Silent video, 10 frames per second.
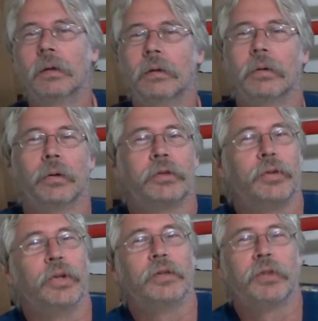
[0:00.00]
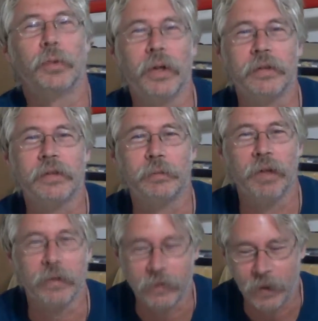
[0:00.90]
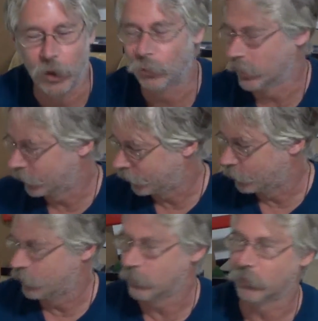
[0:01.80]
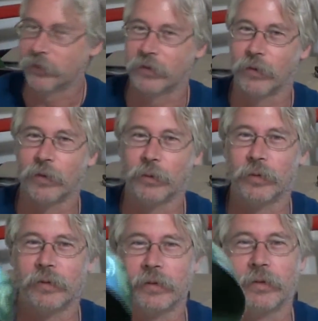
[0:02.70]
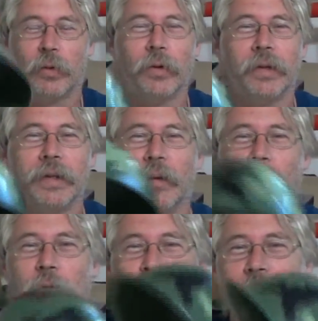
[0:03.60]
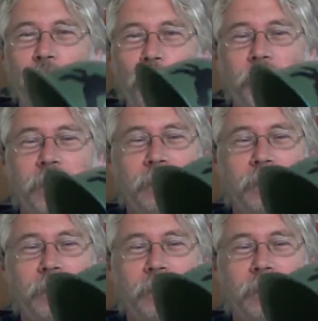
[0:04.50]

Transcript: There are 2 different ways to make the helmet. Some people start with a toy army helmet